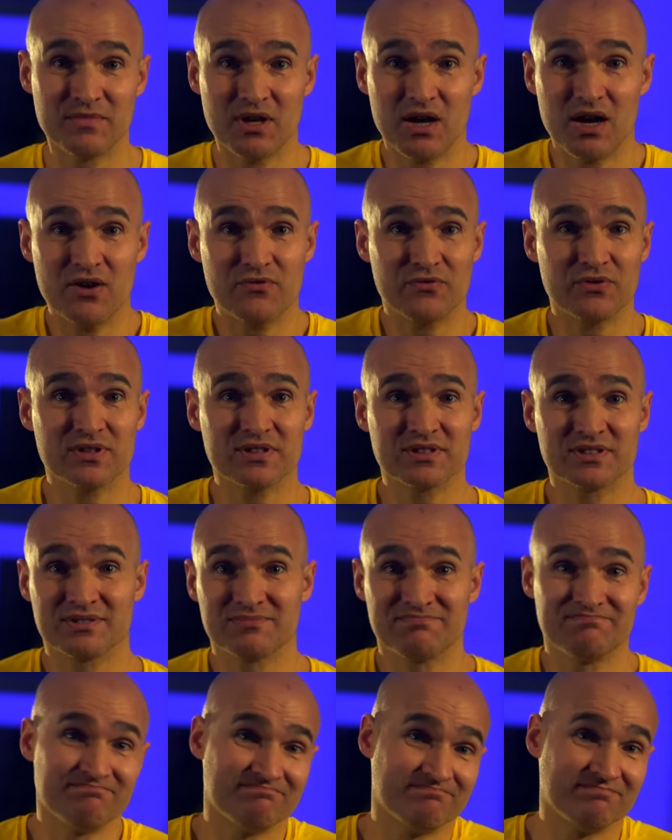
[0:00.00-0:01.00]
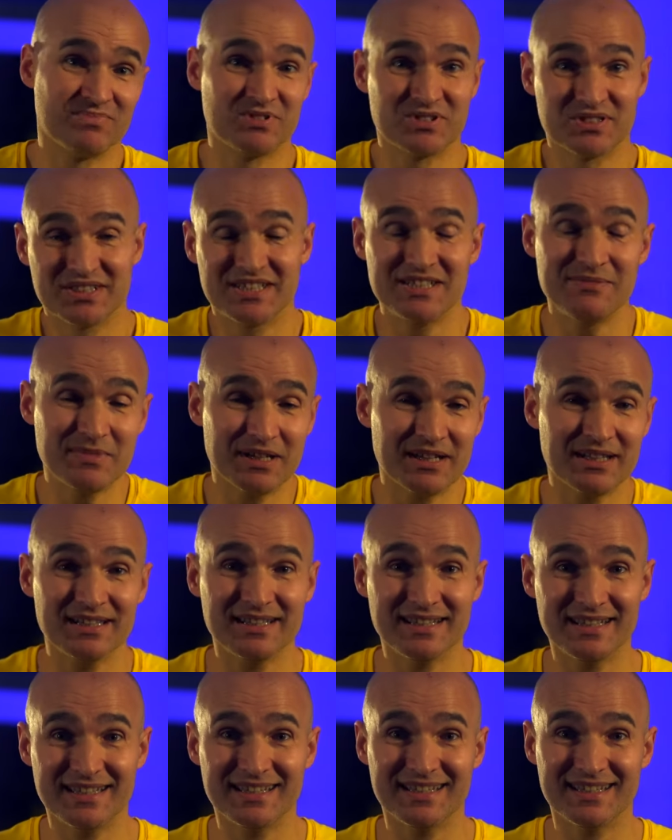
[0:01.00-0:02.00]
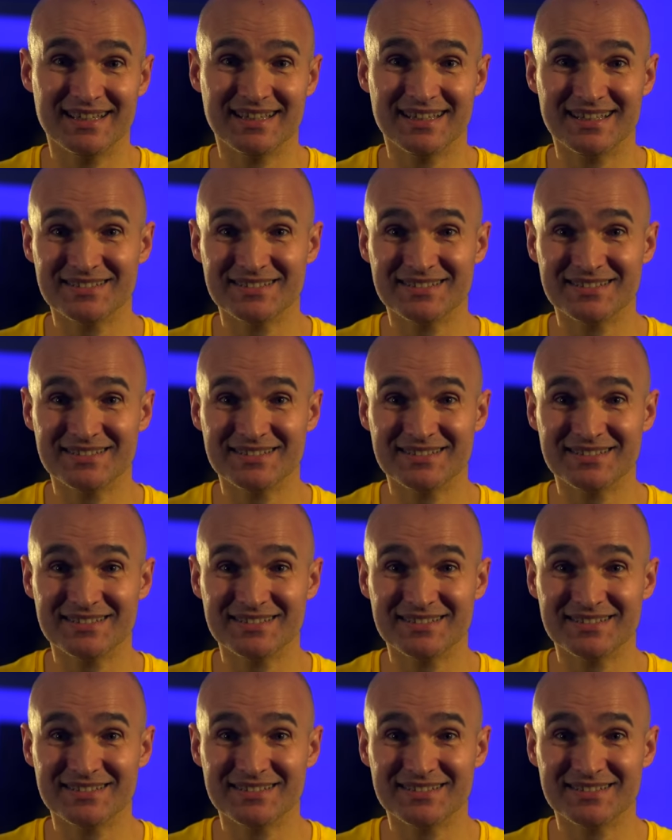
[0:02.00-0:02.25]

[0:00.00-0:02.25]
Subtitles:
offer us seemingly